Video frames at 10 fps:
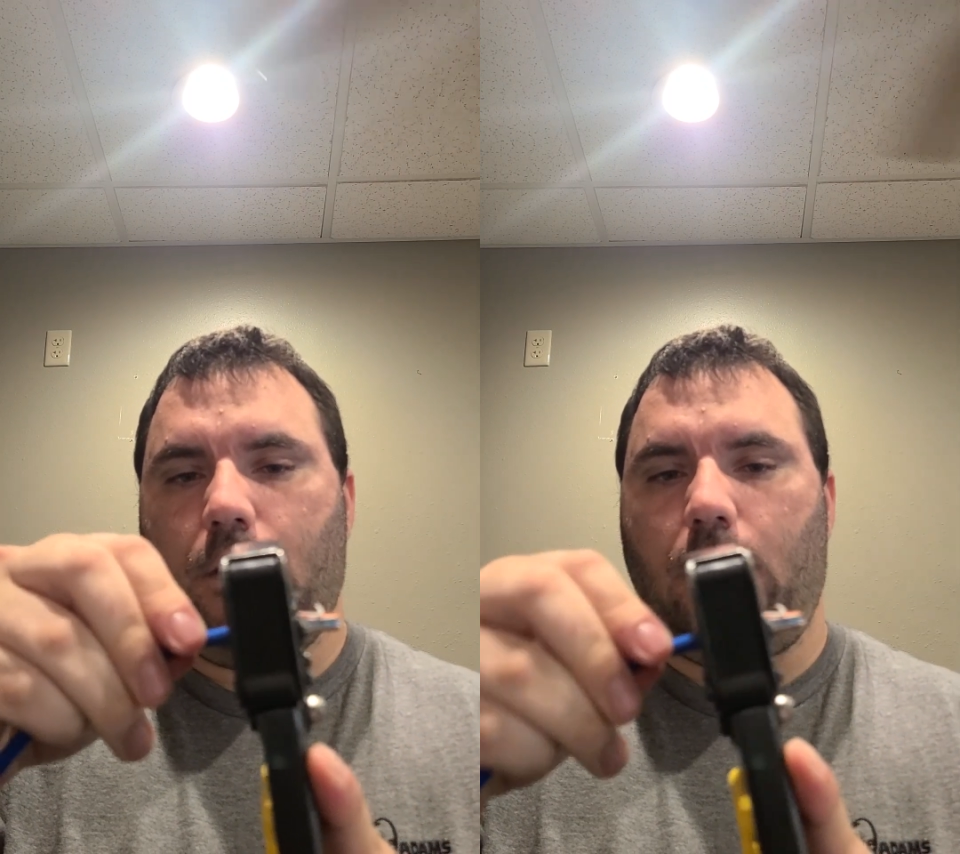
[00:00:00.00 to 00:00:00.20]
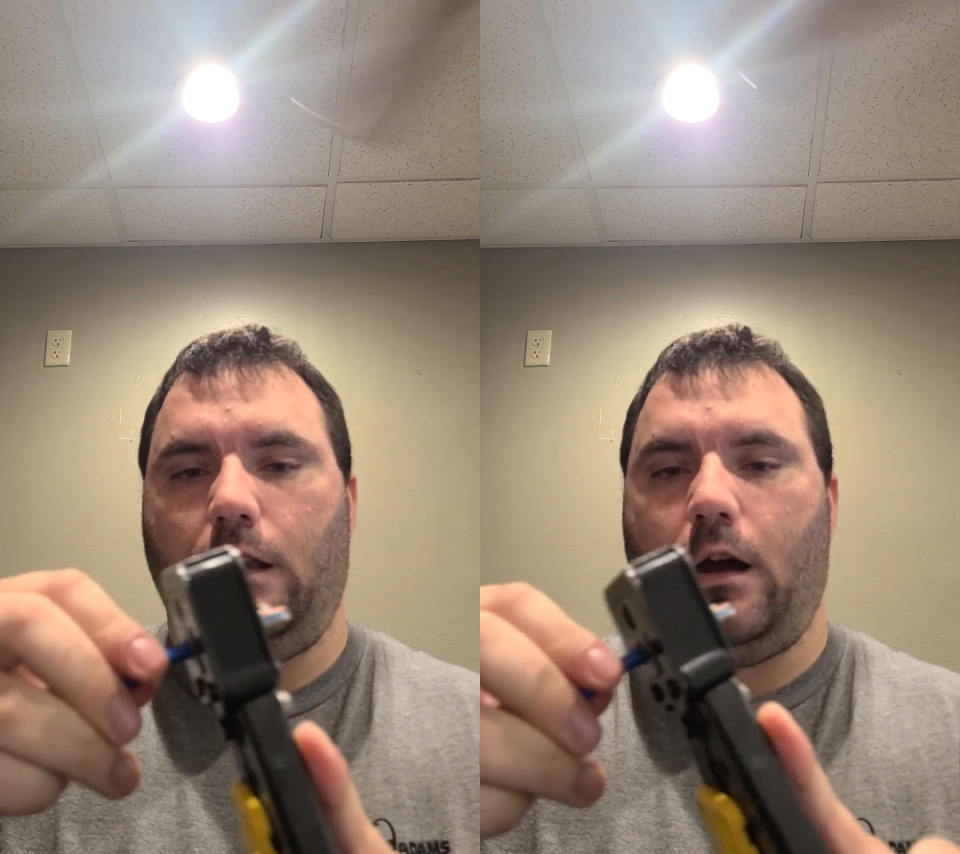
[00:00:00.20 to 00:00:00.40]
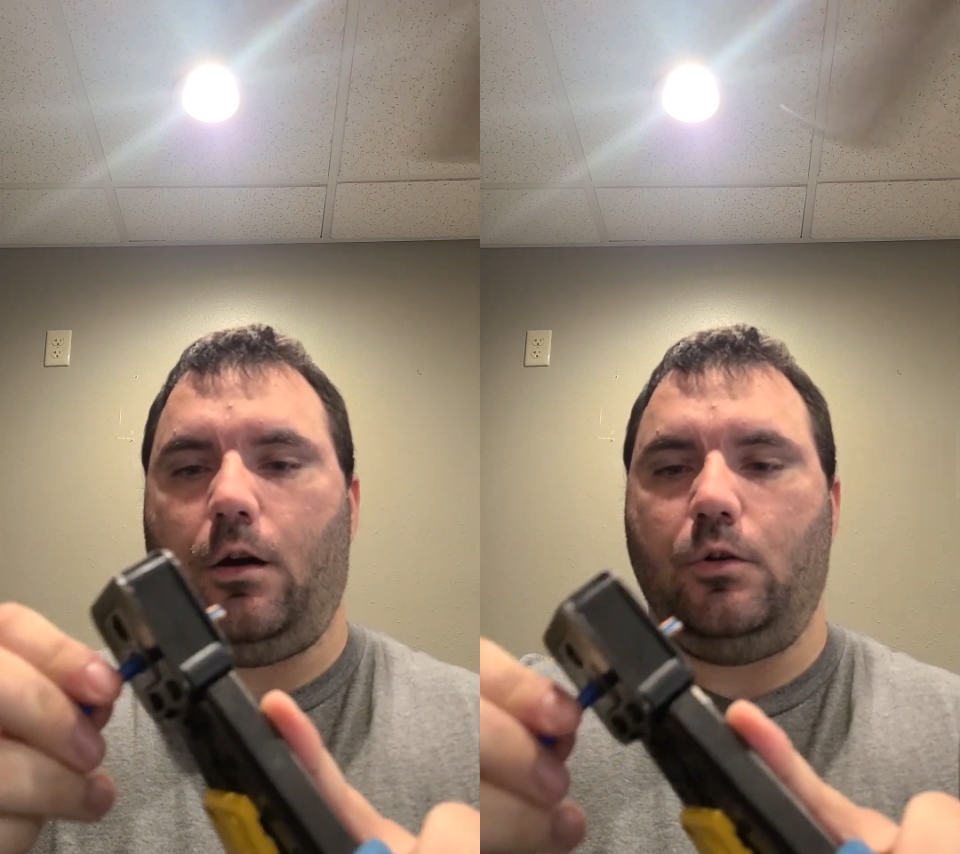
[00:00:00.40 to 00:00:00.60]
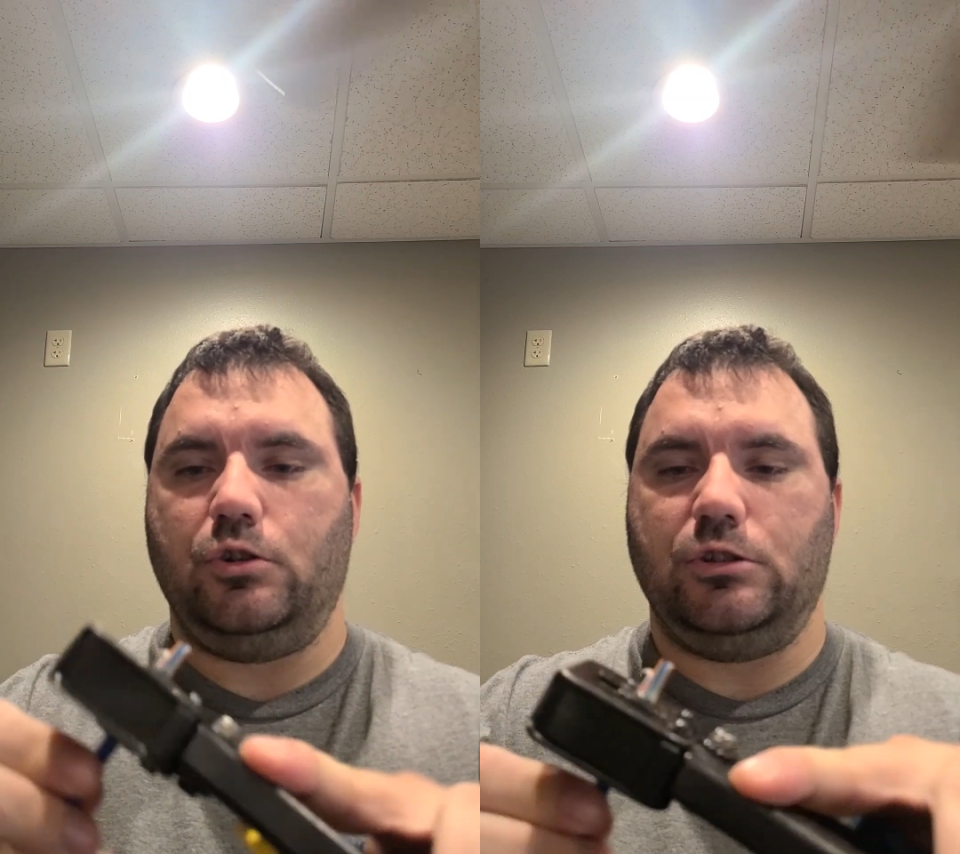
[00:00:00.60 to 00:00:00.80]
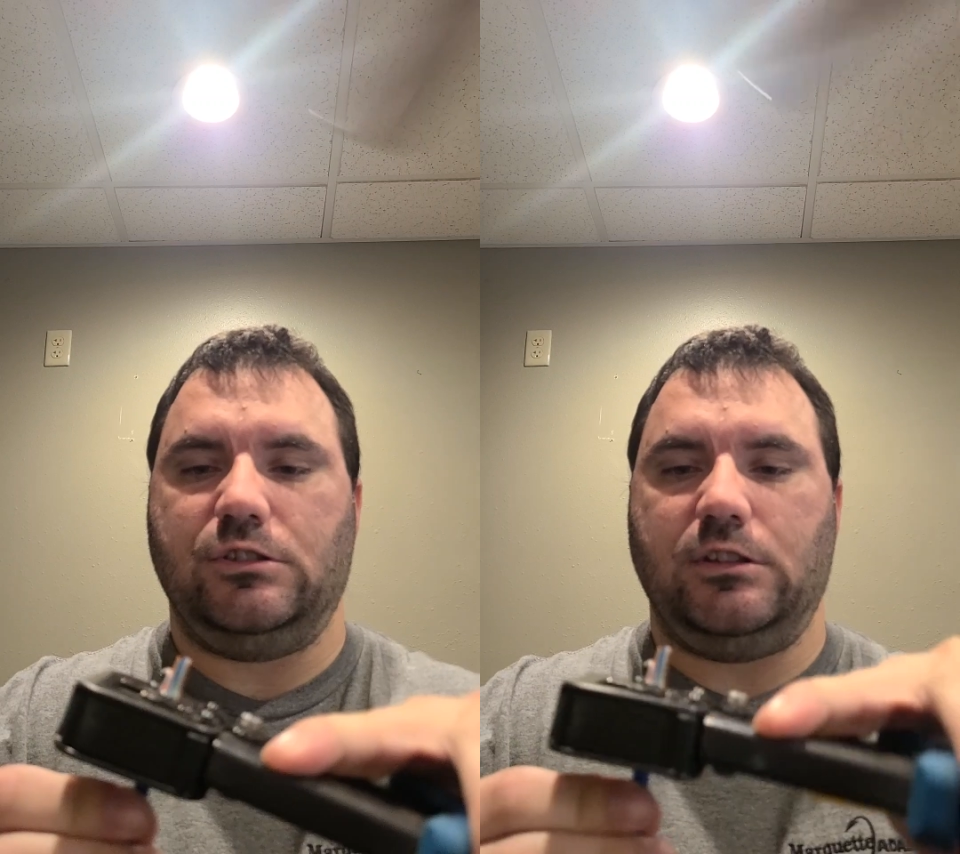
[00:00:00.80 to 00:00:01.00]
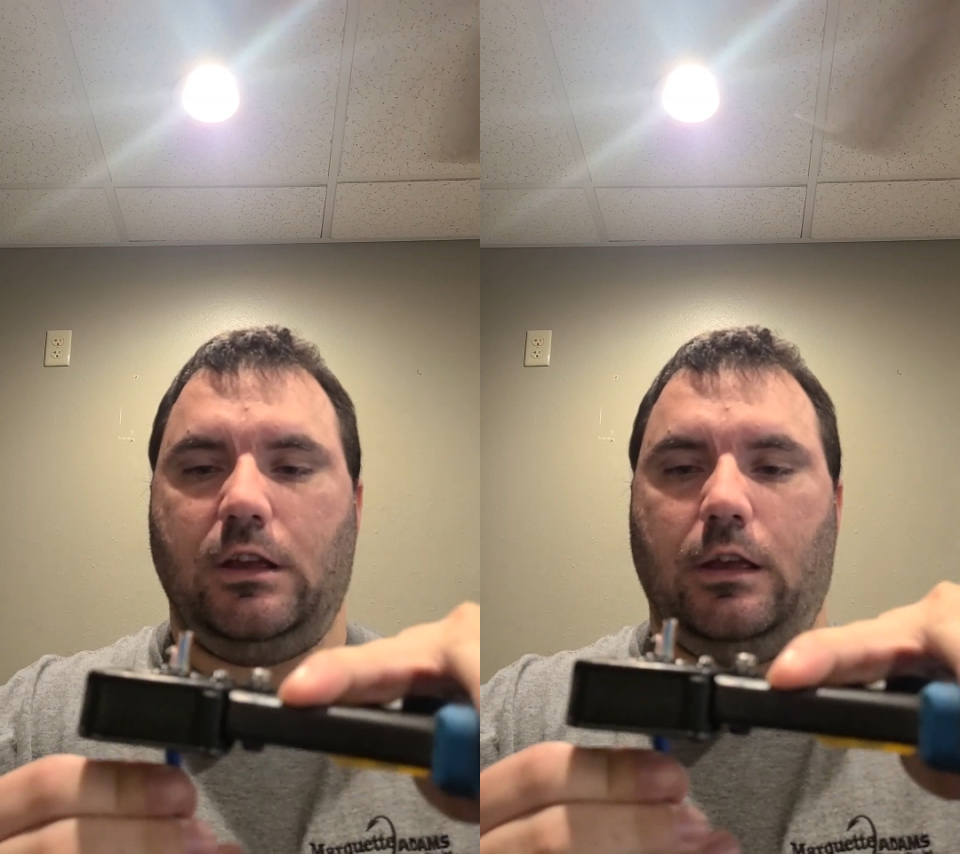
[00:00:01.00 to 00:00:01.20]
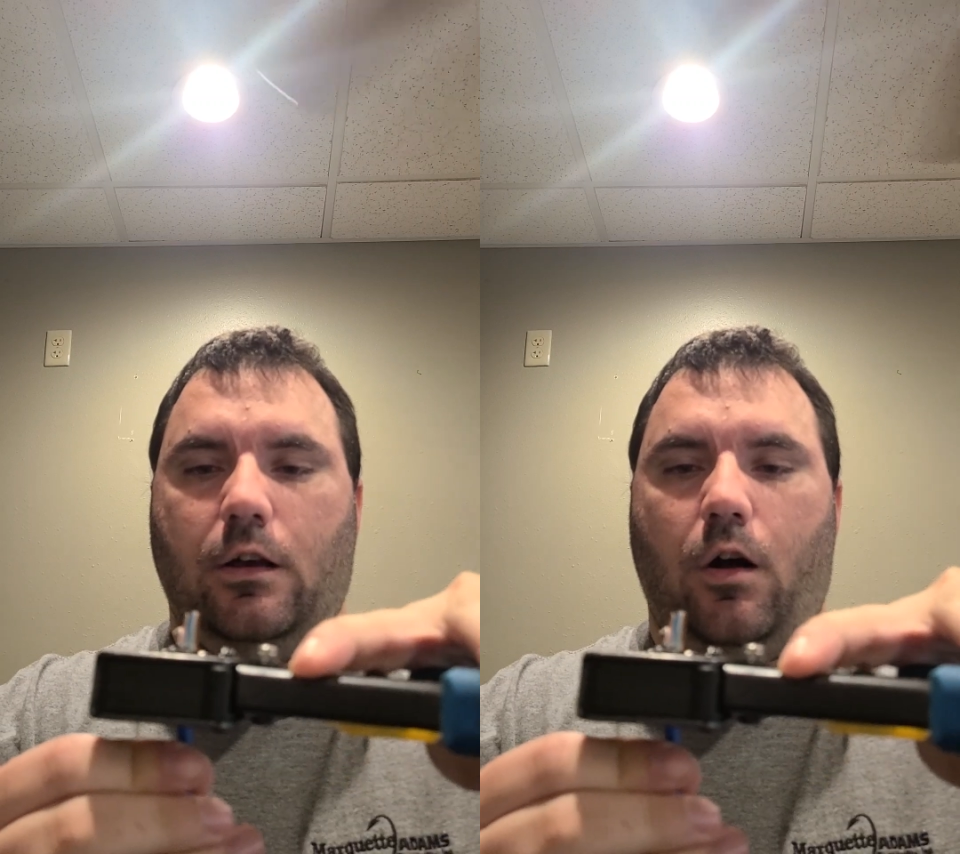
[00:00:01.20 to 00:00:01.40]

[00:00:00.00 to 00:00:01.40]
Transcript: and now we should see